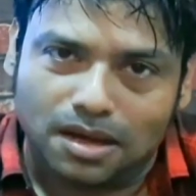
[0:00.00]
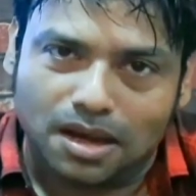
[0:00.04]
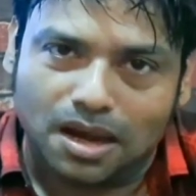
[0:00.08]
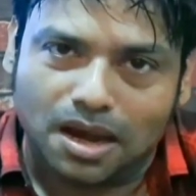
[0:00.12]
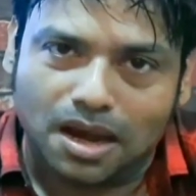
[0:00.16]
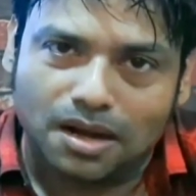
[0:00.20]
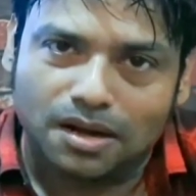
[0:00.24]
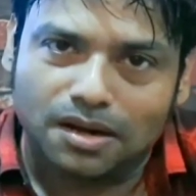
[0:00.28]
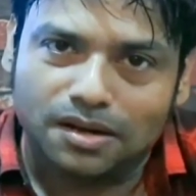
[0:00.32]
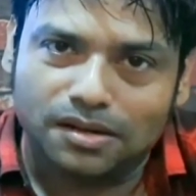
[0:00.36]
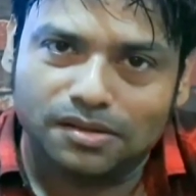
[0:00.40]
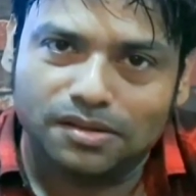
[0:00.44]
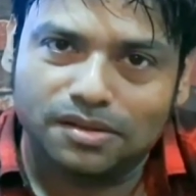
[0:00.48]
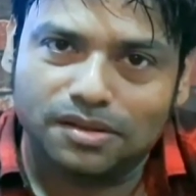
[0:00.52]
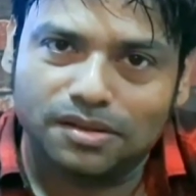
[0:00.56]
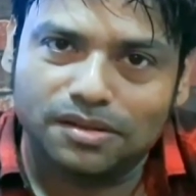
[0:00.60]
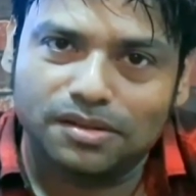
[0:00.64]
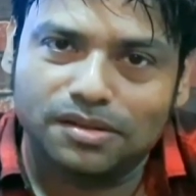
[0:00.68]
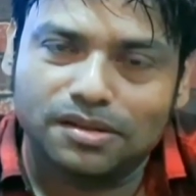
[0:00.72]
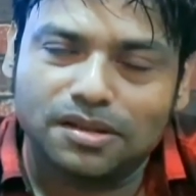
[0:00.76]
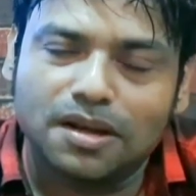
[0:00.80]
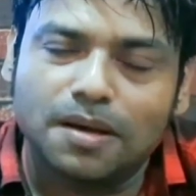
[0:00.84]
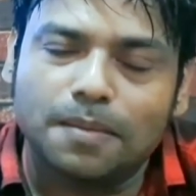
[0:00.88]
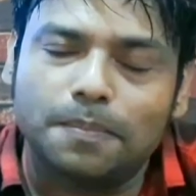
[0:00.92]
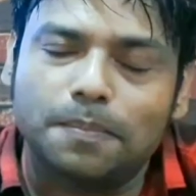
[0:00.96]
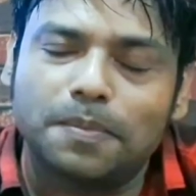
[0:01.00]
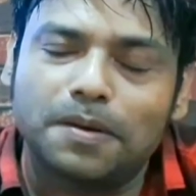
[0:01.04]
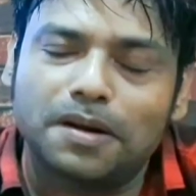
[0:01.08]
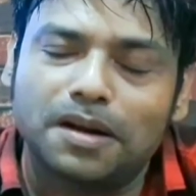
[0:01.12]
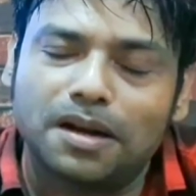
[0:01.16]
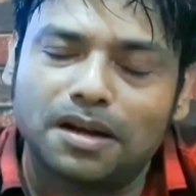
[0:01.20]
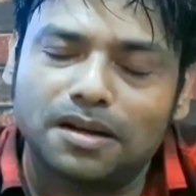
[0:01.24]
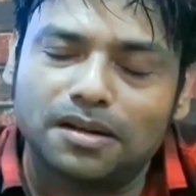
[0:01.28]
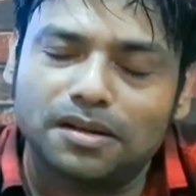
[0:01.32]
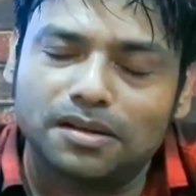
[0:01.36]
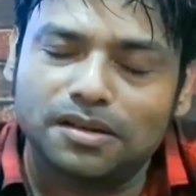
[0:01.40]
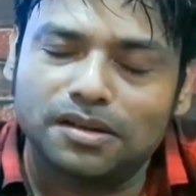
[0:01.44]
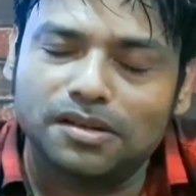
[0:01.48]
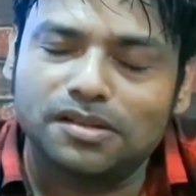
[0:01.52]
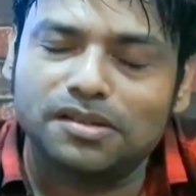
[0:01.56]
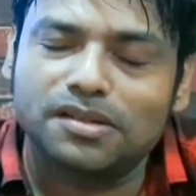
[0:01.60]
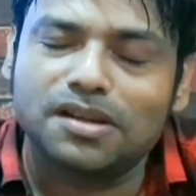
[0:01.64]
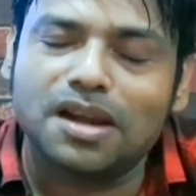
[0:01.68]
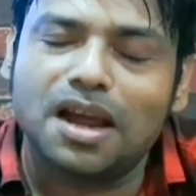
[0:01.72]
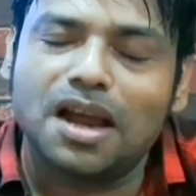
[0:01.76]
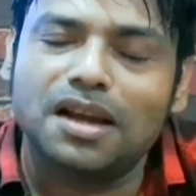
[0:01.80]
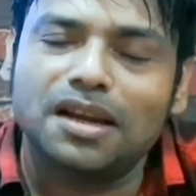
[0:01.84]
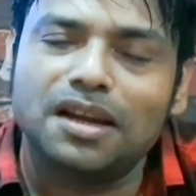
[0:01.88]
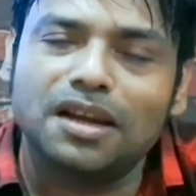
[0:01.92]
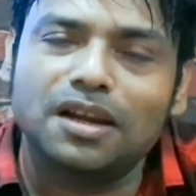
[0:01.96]
enhances the
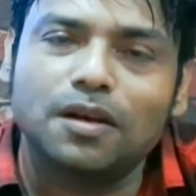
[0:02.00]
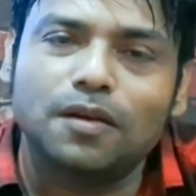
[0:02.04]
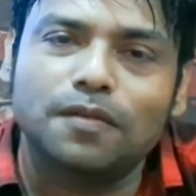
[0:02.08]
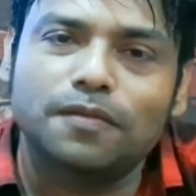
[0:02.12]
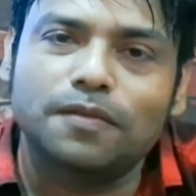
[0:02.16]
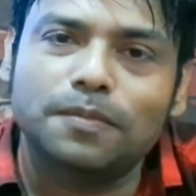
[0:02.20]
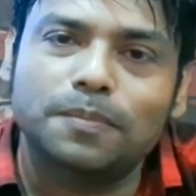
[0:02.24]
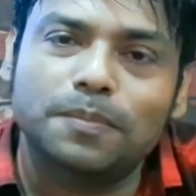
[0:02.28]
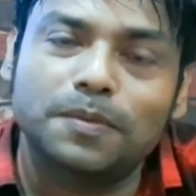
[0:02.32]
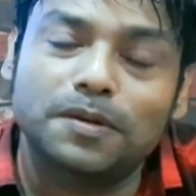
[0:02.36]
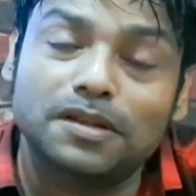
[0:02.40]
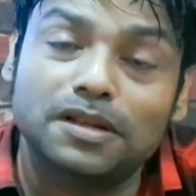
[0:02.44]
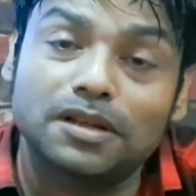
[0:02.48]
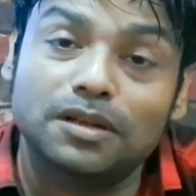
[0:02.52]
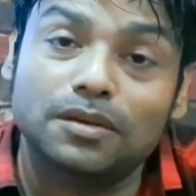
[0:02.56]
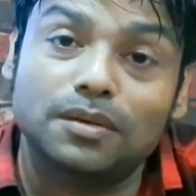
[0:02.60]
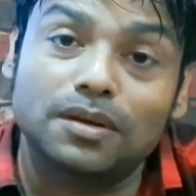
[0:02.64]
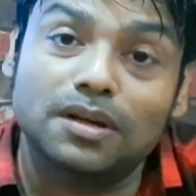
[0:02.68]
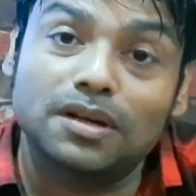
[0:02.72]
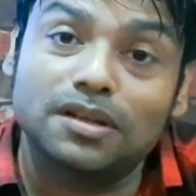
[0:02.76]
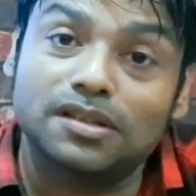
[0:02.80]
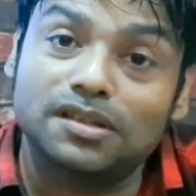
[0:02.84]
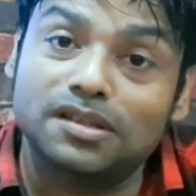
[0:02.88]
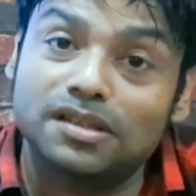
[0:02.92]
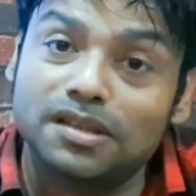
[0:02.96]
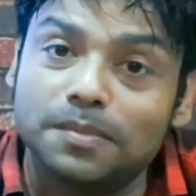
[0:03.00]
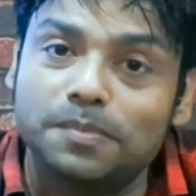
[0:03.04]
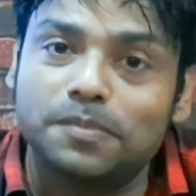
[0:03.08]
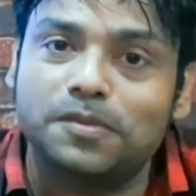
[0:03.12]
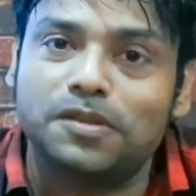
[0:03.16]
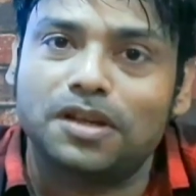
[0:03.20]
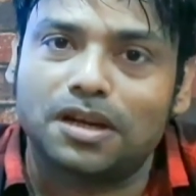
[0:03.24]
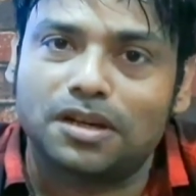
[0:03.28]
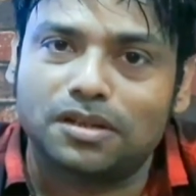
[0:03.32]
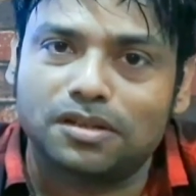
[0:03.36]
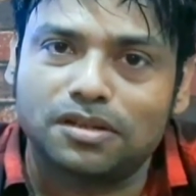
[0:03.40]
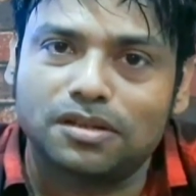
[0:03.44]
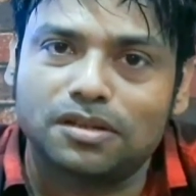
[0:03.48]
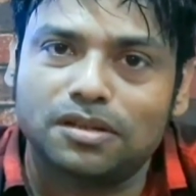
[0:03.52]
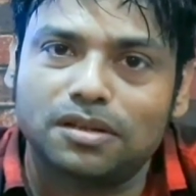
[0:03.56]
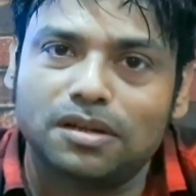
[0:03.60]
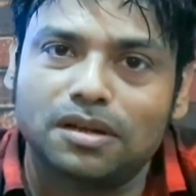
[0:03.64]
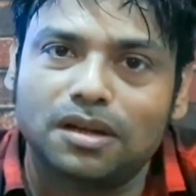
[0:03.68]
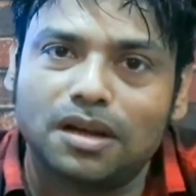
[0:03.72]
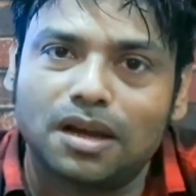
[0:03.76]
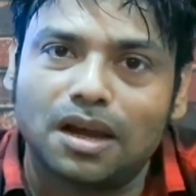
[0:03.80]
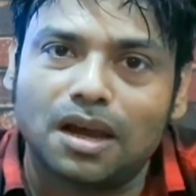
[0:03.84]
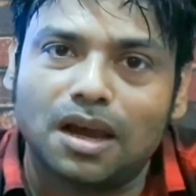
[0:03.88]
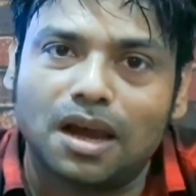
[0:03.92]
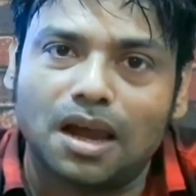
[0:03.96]
understanding of a particular subject
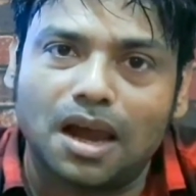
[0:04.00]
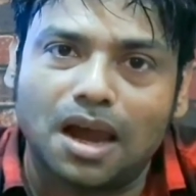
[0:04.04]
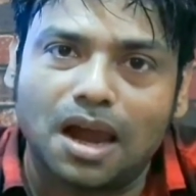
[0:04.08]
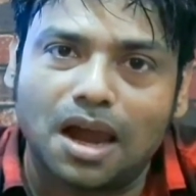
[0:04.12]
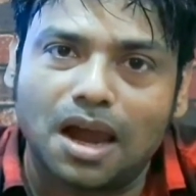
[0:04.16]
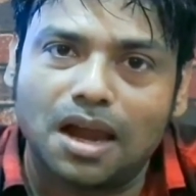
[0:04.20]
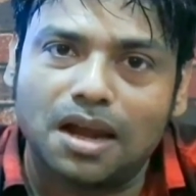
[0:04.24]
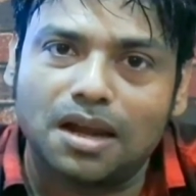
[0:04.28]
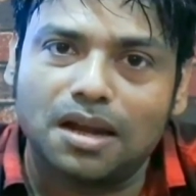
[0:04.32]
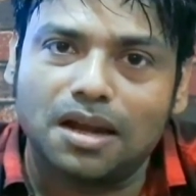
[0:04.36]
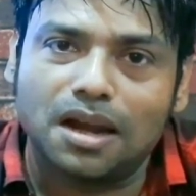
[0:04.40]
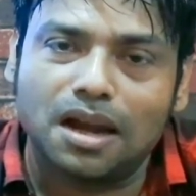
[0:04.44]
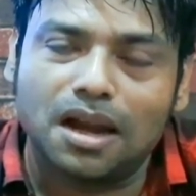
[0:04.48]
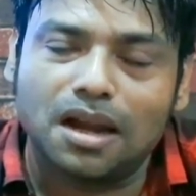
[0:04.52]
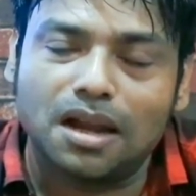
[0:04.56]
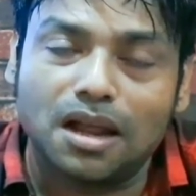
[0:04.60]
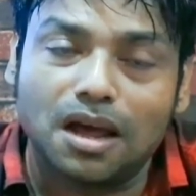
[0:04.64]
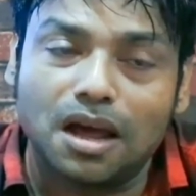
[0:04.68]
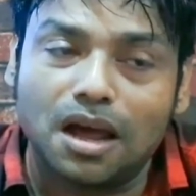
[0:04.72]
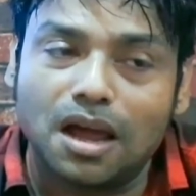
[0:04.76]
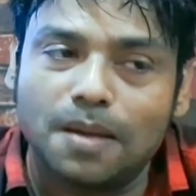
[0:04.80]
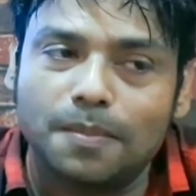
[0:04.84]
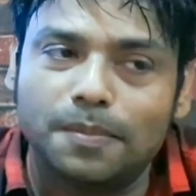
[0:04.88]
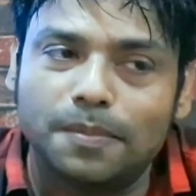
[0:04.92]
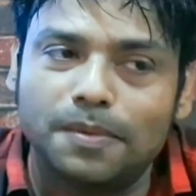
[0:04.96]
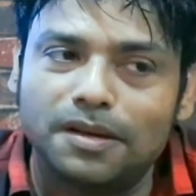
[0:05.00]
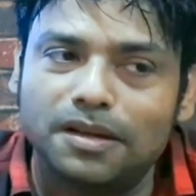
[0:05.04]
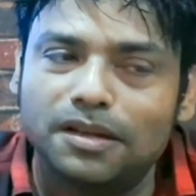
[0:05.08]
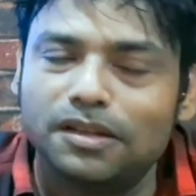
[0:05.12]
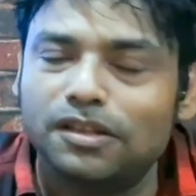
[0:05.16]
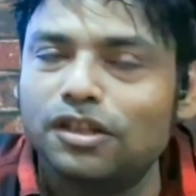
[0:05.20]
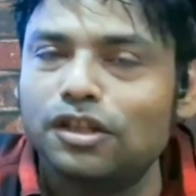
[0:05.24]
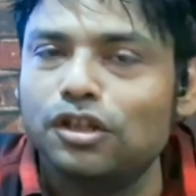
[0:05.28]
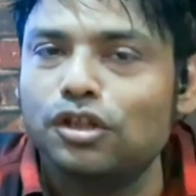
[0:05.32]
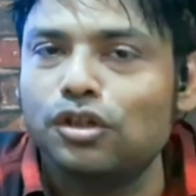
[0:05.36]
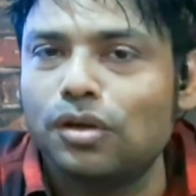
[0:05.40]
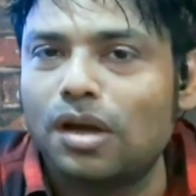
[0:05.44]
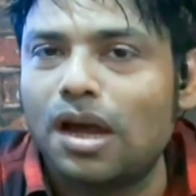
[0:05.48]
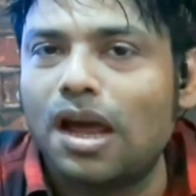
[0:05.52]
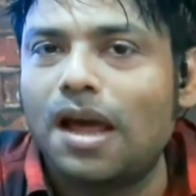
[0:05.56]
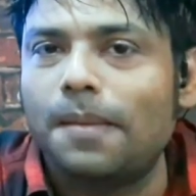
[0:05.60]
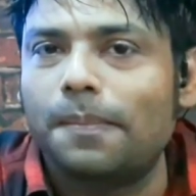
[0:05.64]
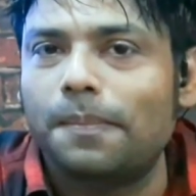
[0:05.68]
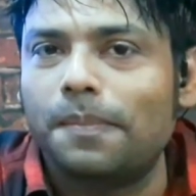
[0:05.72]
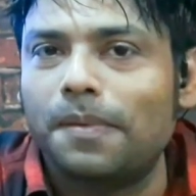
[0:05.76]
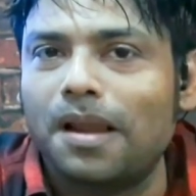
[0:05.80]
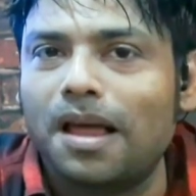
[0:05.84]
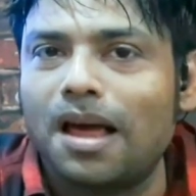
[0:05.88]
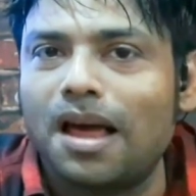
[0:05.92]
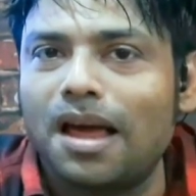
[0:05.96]
and the ability to
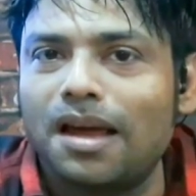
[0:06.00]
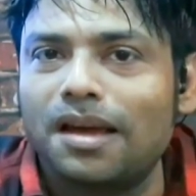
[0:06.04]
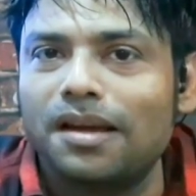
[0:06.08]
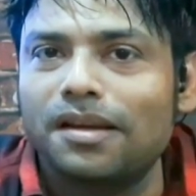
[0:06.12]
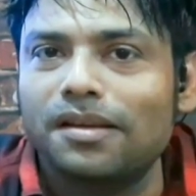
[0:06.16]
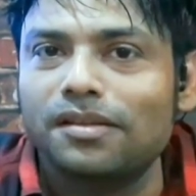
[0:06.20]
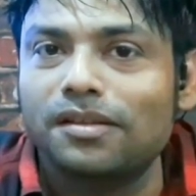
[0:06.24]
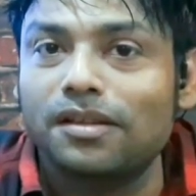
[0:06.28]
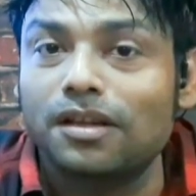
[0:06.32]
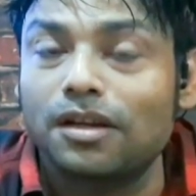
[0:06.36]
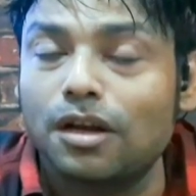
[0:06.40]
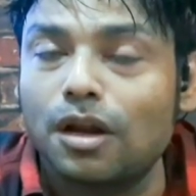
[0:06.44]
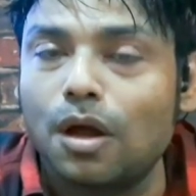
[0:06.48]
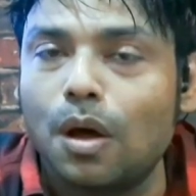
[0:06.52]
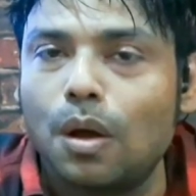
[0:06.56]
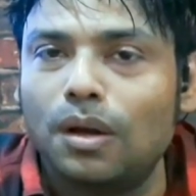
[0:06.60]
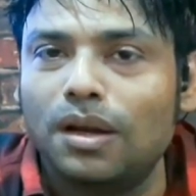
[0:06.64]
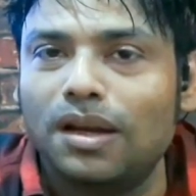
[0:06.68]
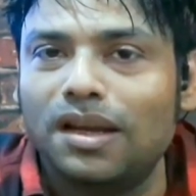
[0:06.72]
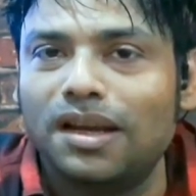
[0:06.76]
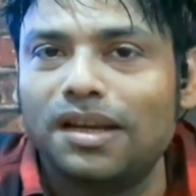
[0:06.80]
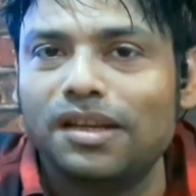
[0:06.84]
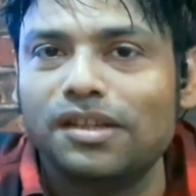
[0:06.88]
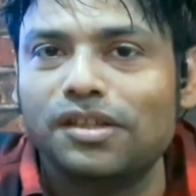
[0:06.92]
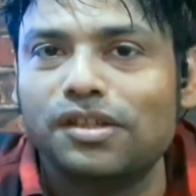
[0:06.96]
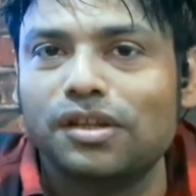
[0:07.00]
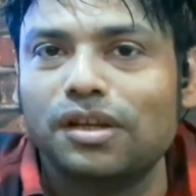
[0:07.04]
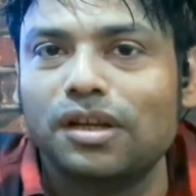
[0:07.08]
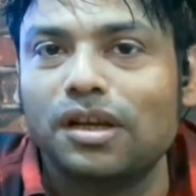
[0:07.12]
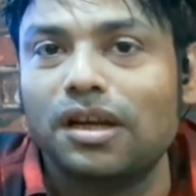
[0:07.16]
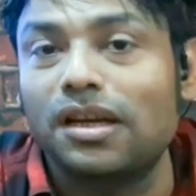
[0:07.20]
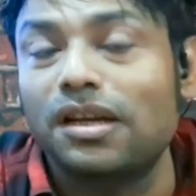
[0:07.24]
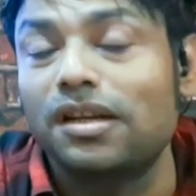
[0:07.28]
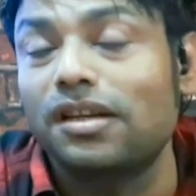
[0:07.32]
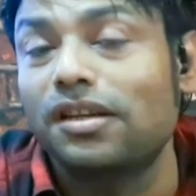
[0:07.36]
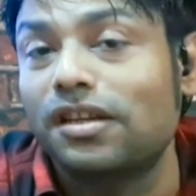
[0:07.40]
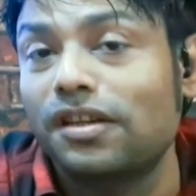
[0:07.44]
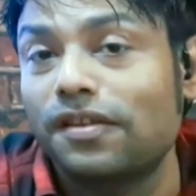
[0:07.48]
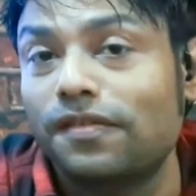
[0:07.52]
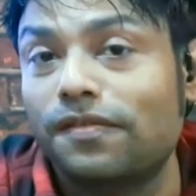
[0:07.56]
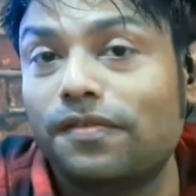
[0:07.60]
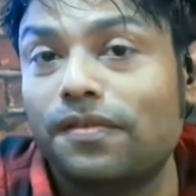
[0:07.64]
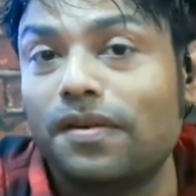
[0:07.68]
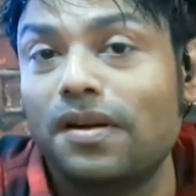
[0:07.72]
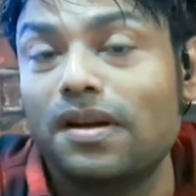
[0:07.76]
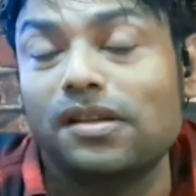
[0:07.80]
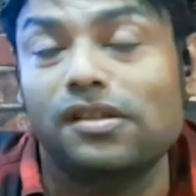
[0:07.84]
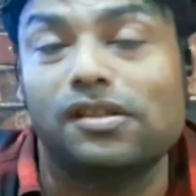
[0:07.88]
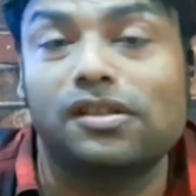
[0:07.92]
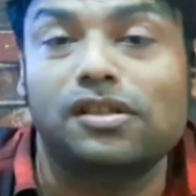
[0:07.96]
apply the knowledge in different